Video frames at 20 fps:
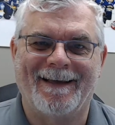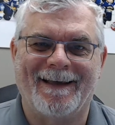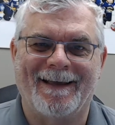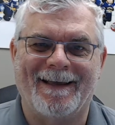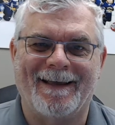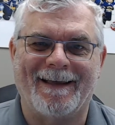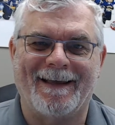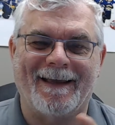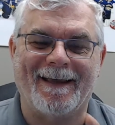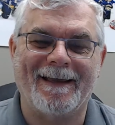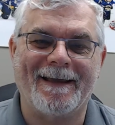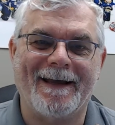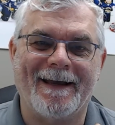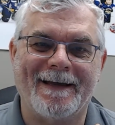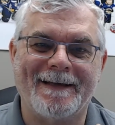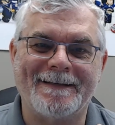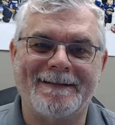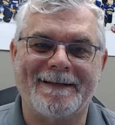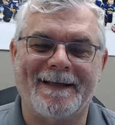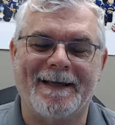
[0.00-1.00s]
Hey
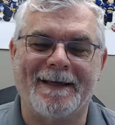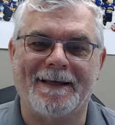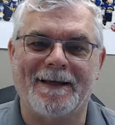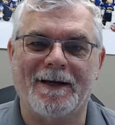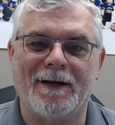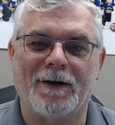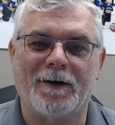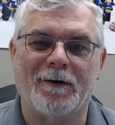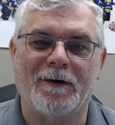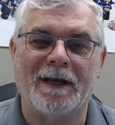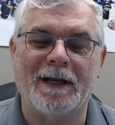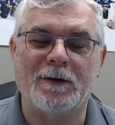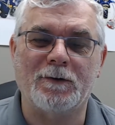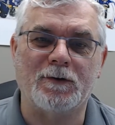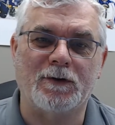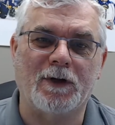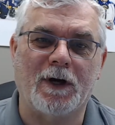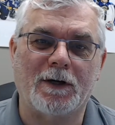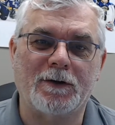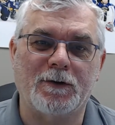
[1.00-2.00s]
guys, Tank here to
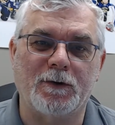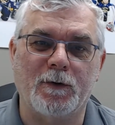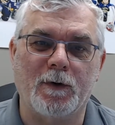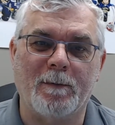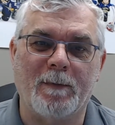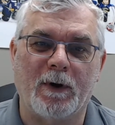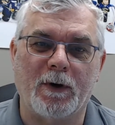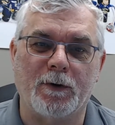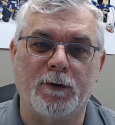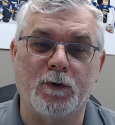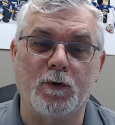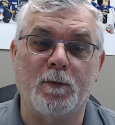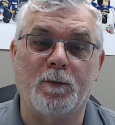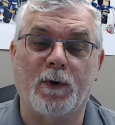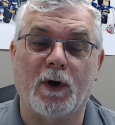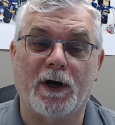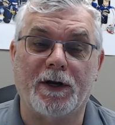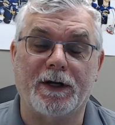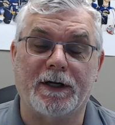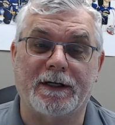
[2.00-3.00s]
talk to you about a new
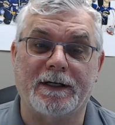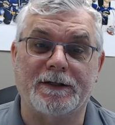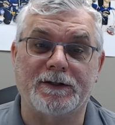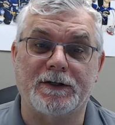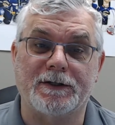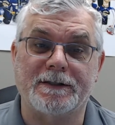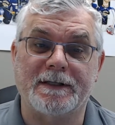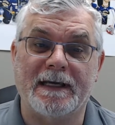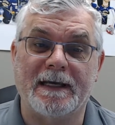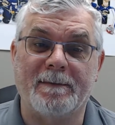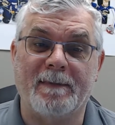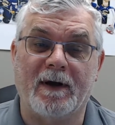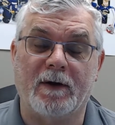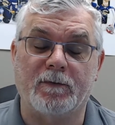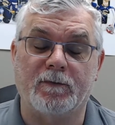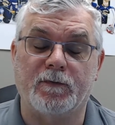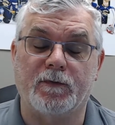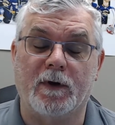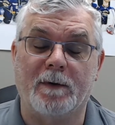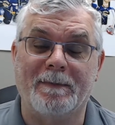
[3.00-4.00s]
product that just came out
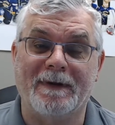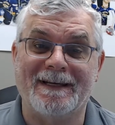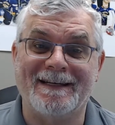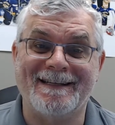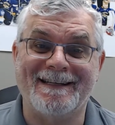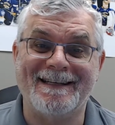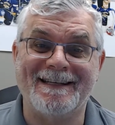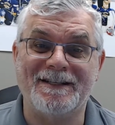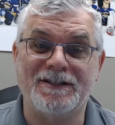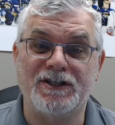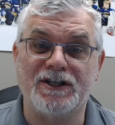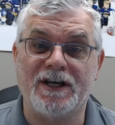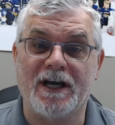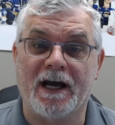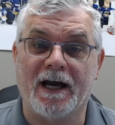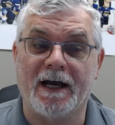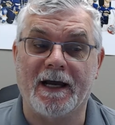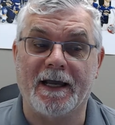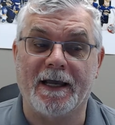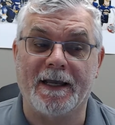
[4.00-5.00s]
from
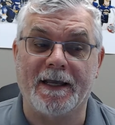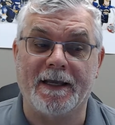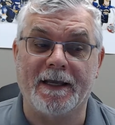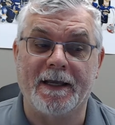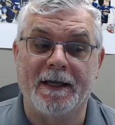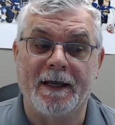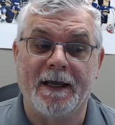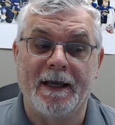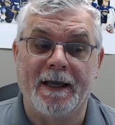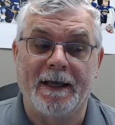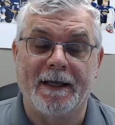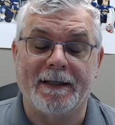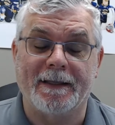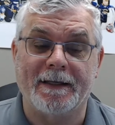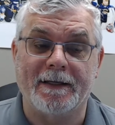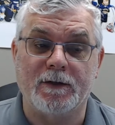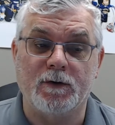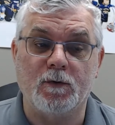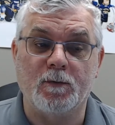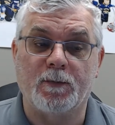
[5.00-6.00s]
DJI. The
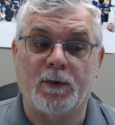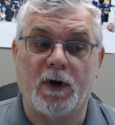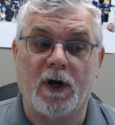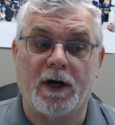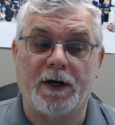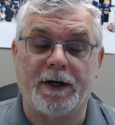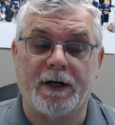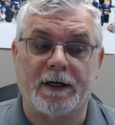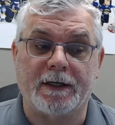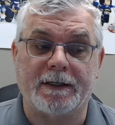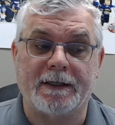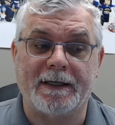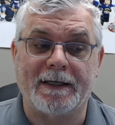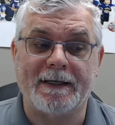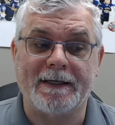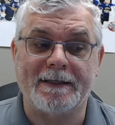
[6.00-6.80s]
new product is